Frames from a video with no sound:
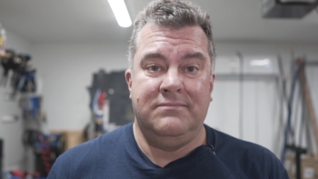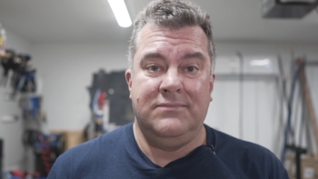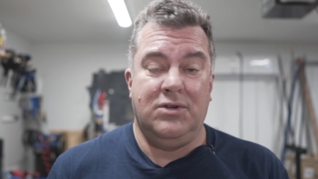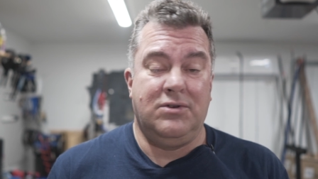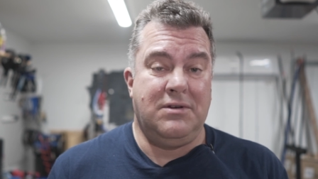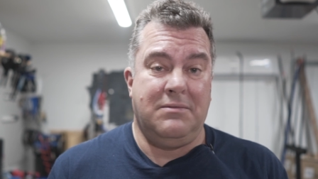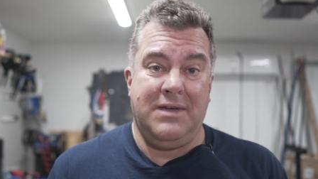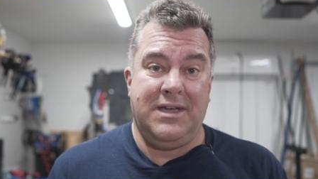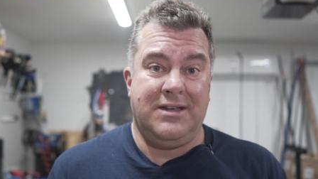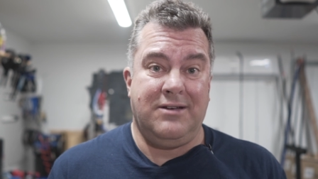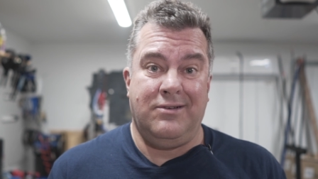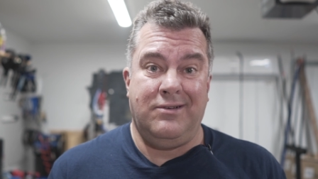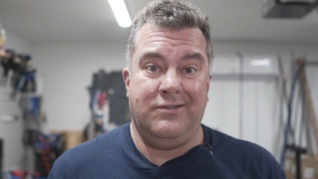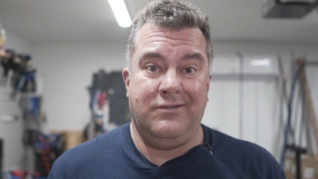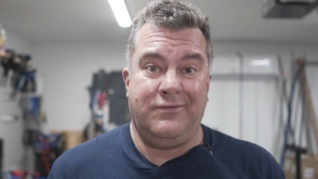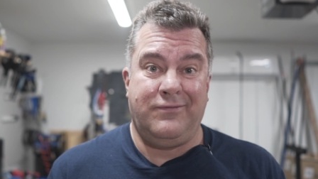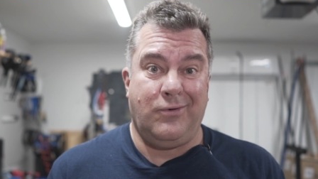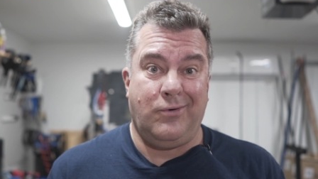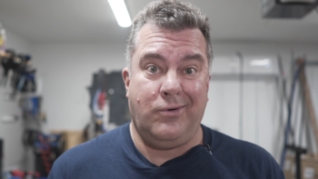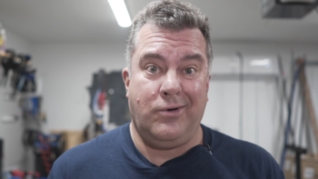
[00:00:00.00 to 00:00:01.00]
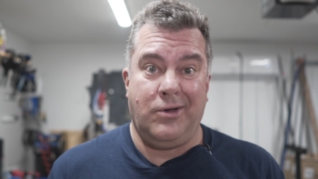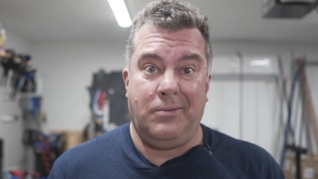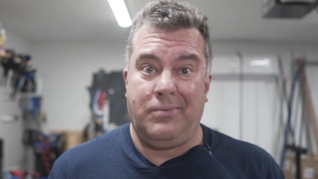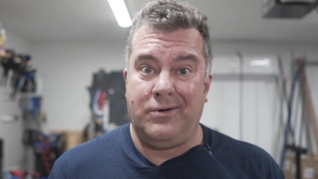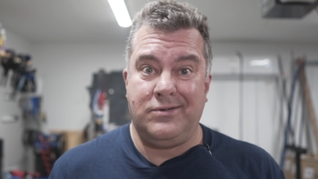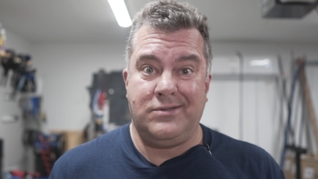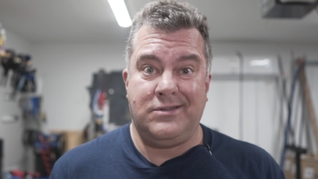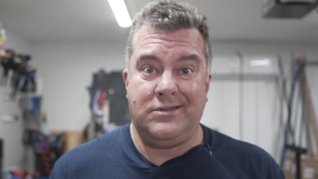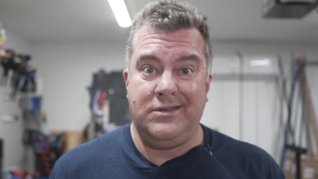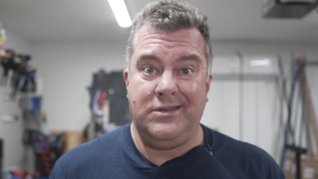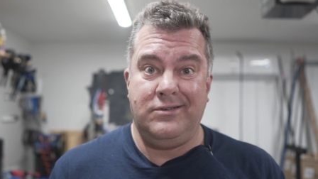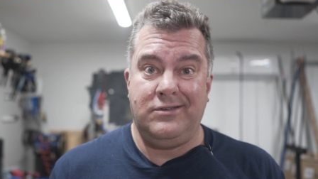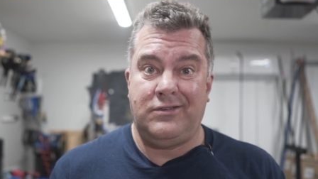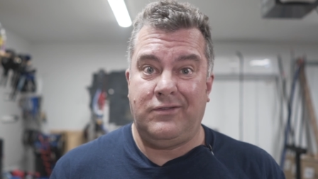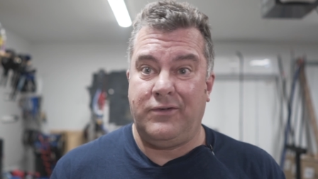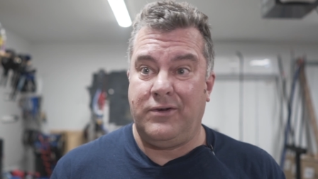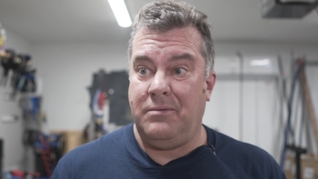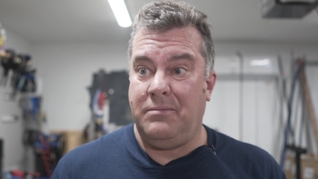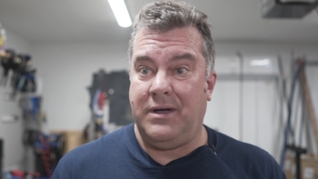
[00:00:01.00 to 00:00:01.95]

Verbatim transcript: You can make your own for your personal use, for